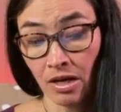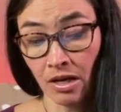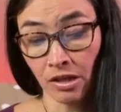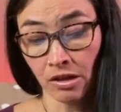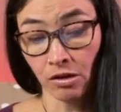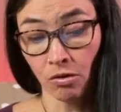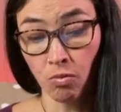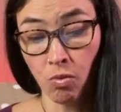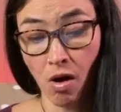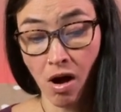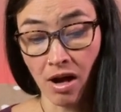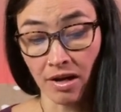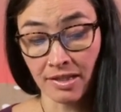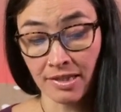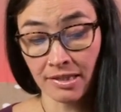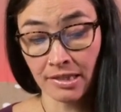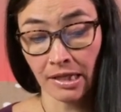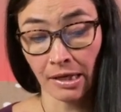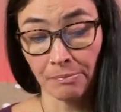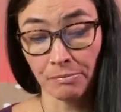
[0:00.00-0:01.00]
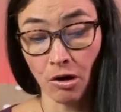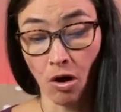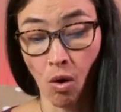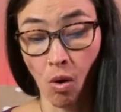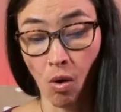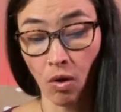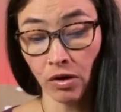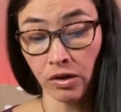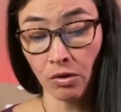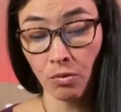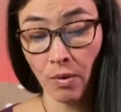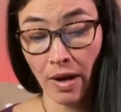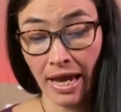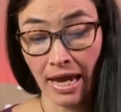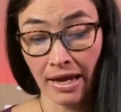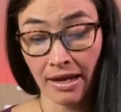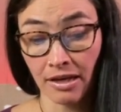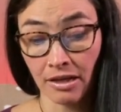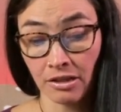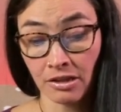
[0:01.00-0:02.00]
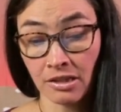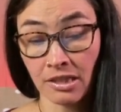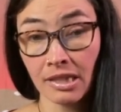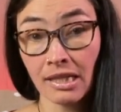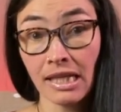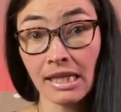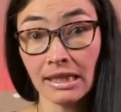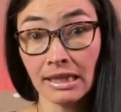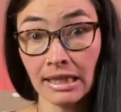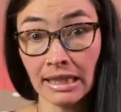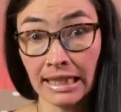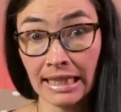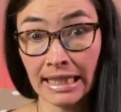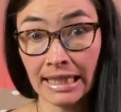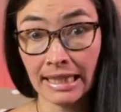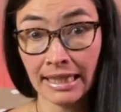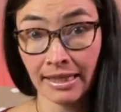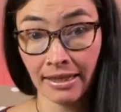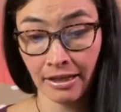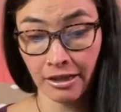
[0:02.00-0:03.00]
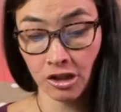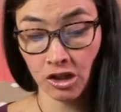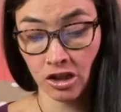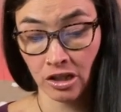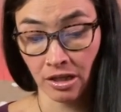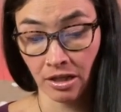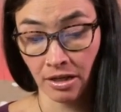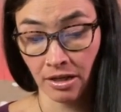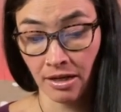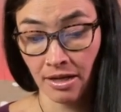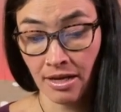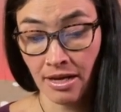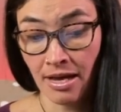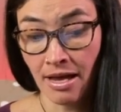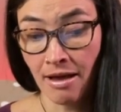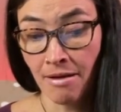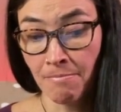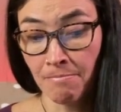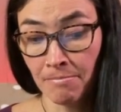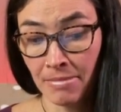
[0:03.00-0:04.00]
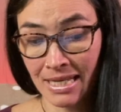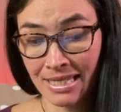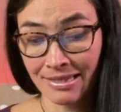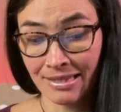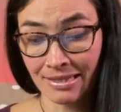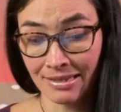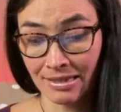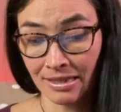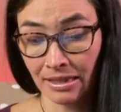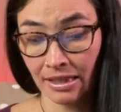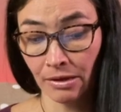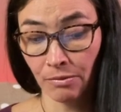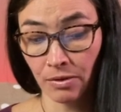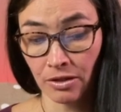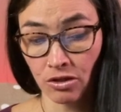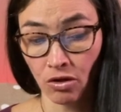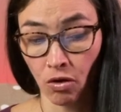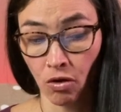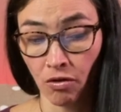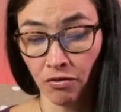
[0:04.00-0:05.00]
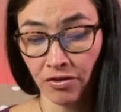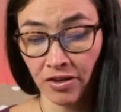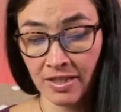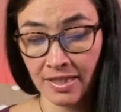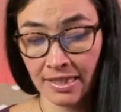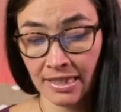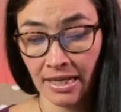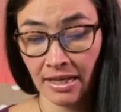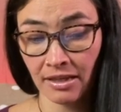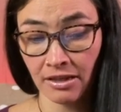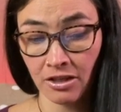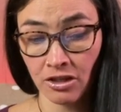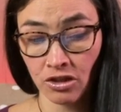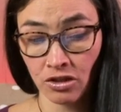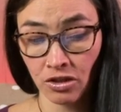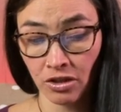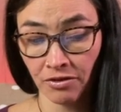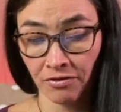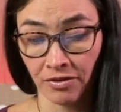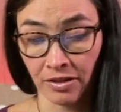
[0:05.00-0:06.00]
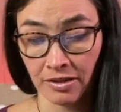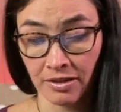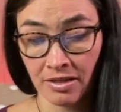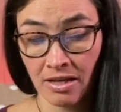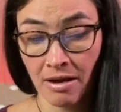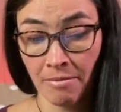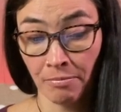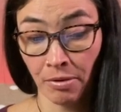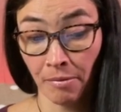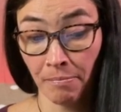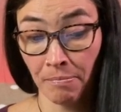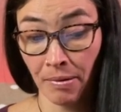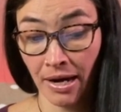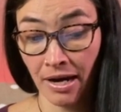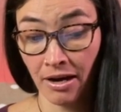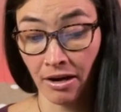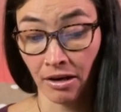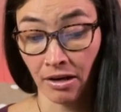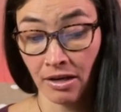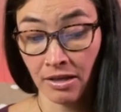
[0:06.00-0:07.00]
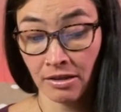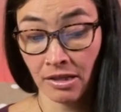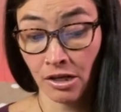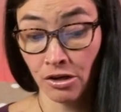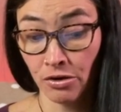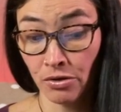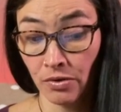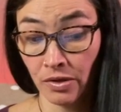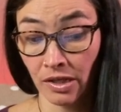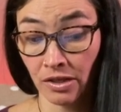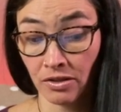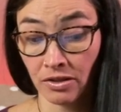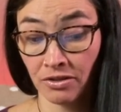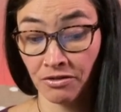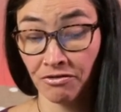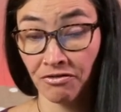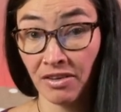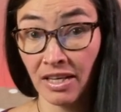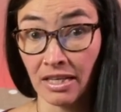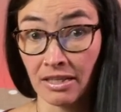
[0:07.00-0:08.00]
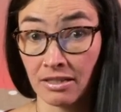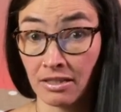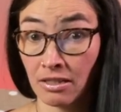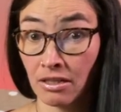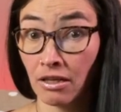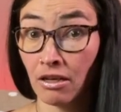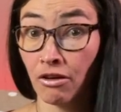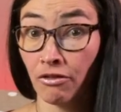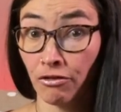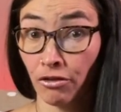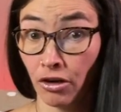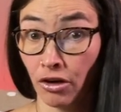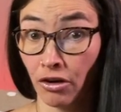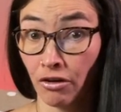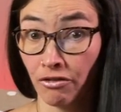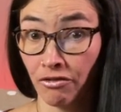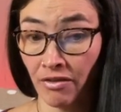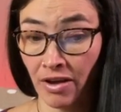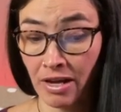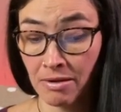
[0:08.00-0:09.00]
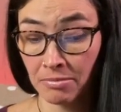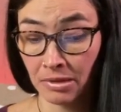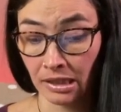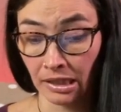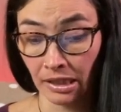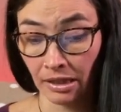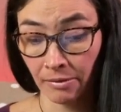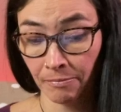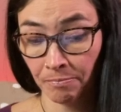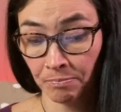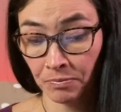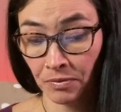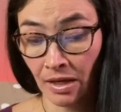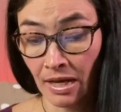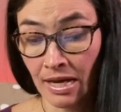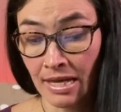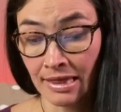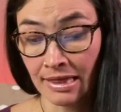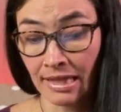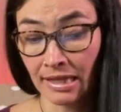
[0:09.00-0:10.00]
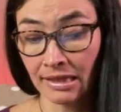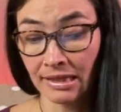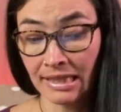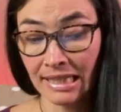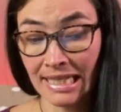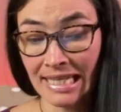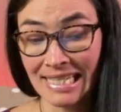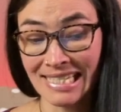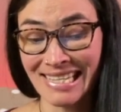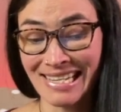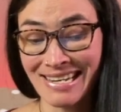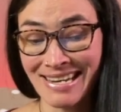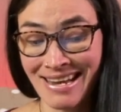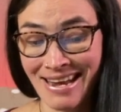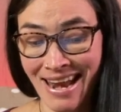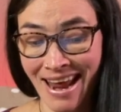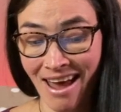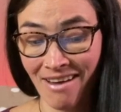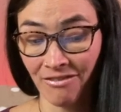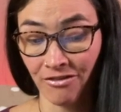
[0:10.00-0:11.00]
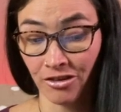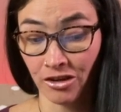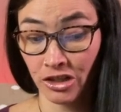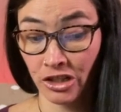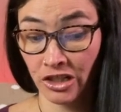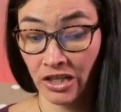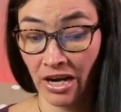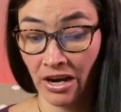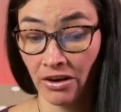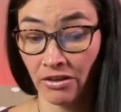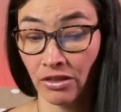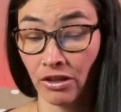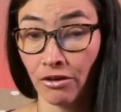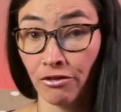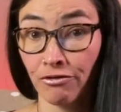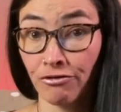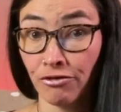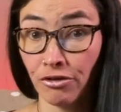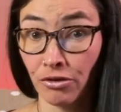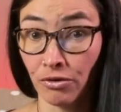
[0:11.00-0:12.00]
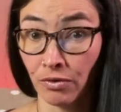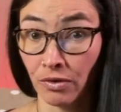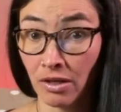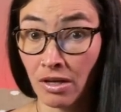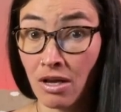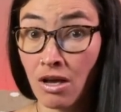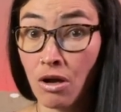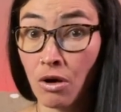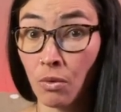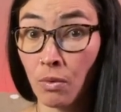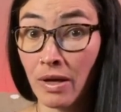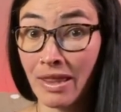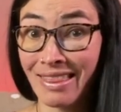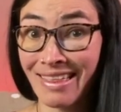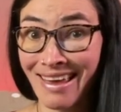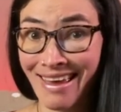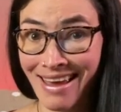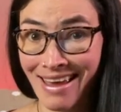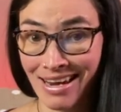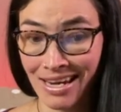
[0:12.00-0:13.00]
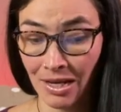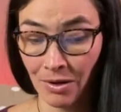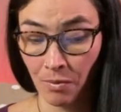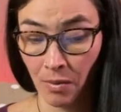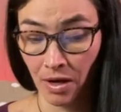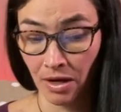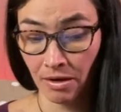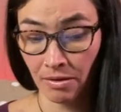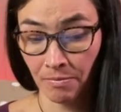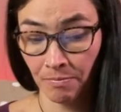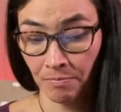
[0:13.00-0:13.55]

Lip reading: The wok skipped all the way to the Li kitchen. Mrs. Li was overseeing the servants prepare the New Year's feast for her family. The Lees never shared their food with anyone.